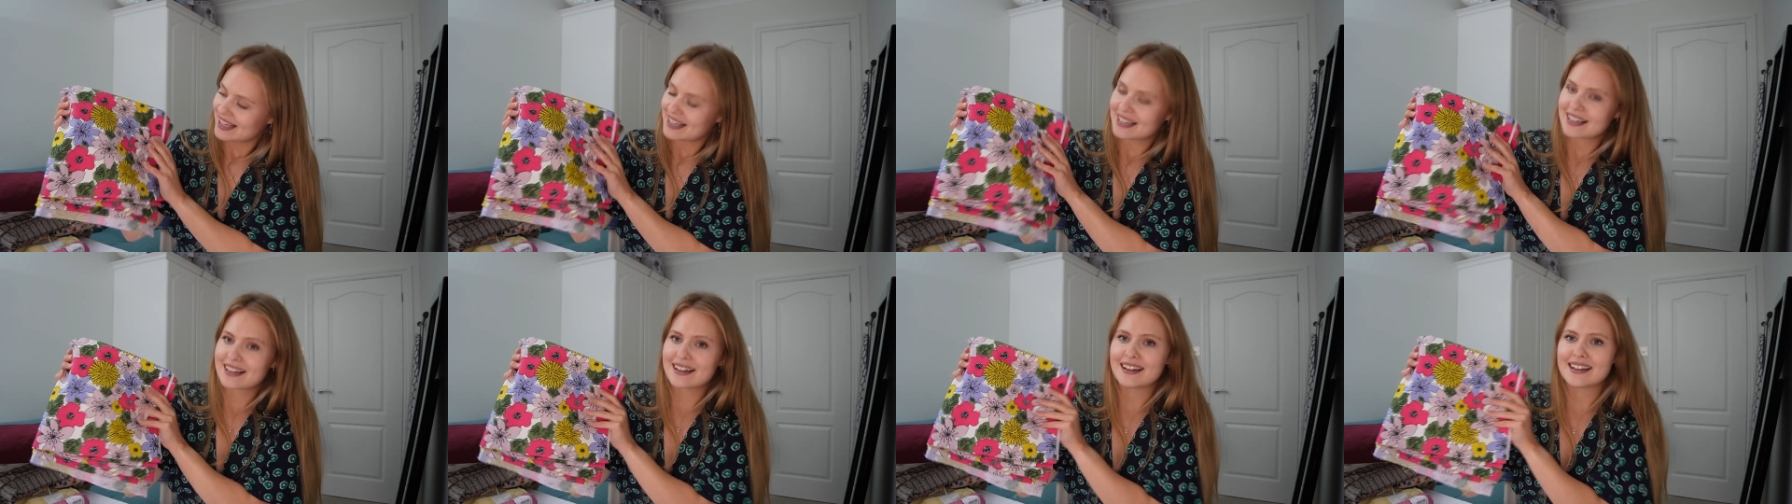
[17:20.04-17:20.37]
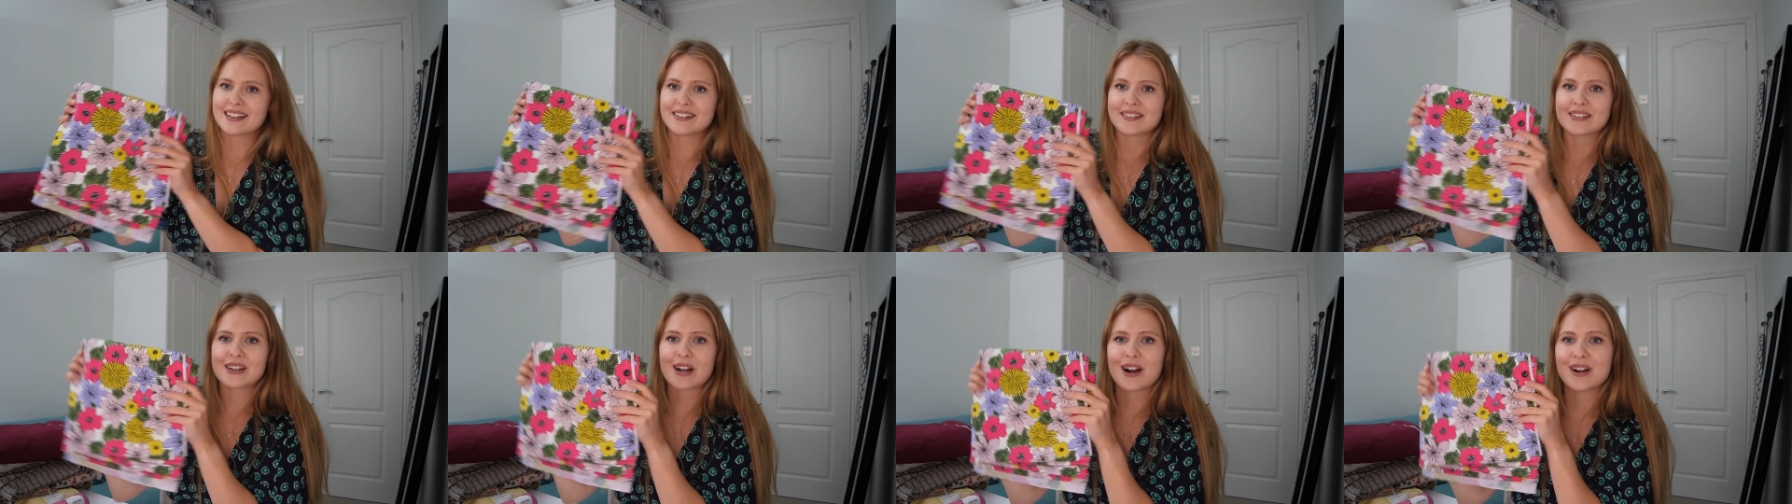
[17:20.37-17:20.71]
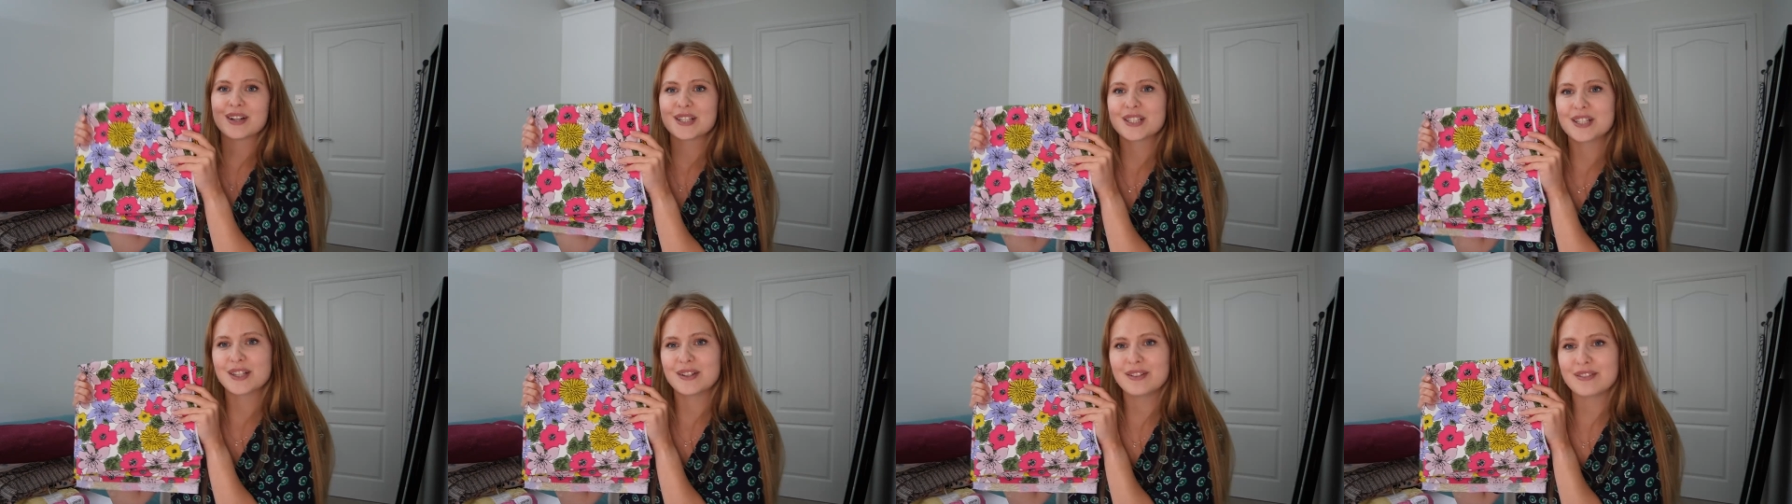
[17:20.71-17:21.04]
kind of
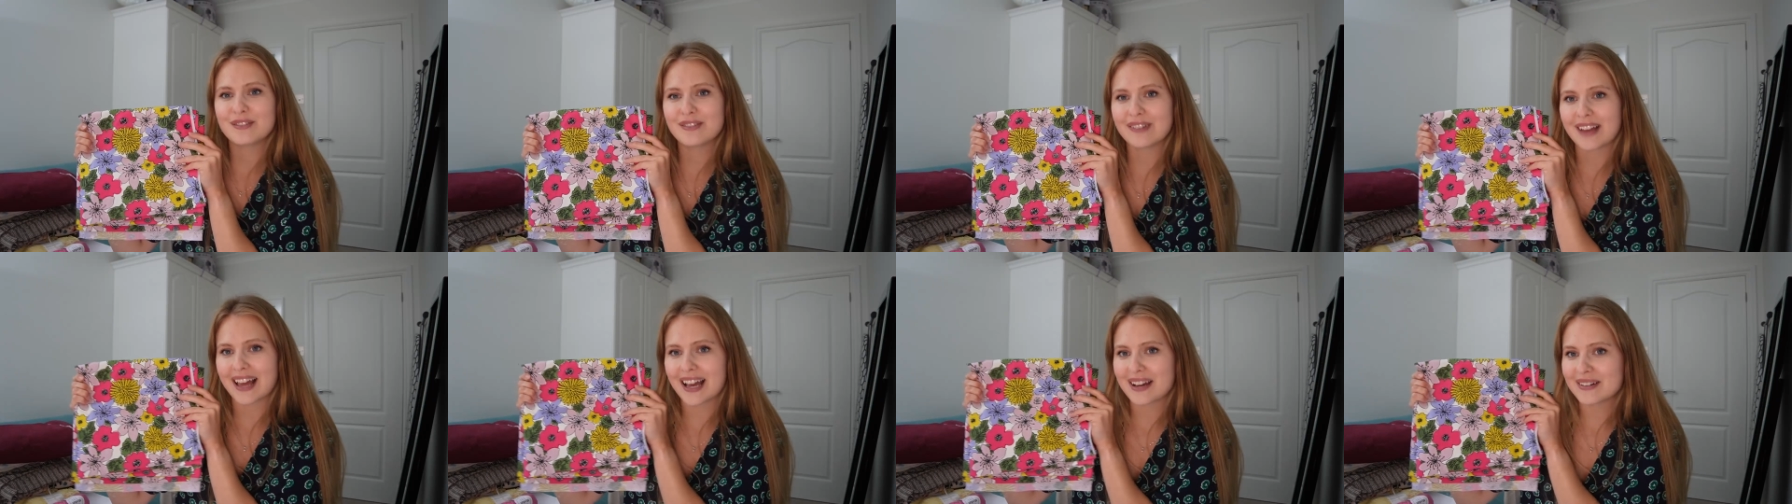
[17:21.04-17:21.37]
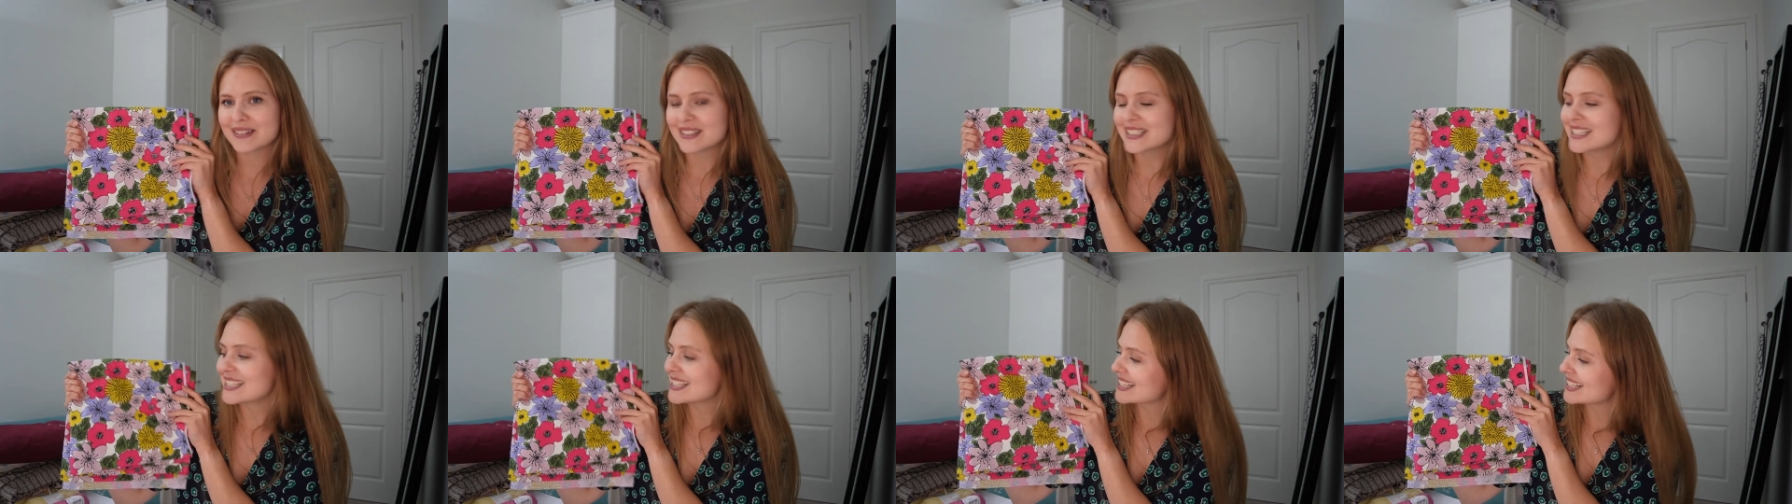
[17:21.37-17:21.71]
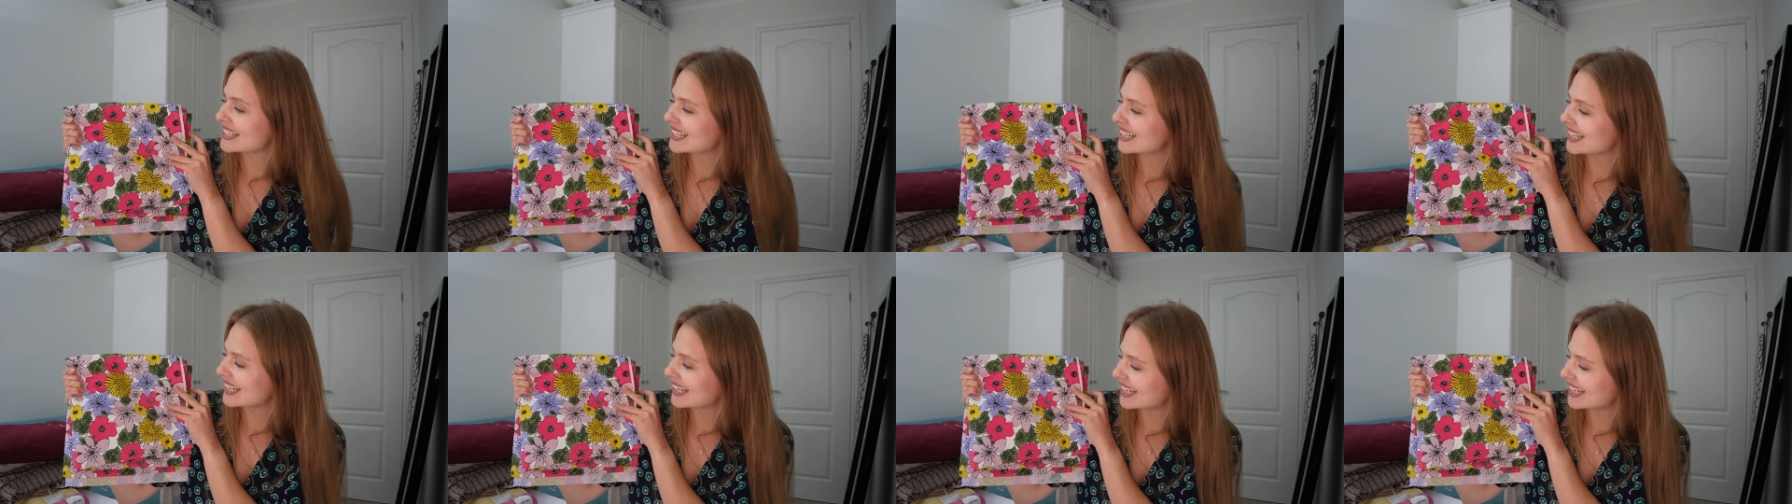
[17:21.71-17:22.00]
cartoon flowers,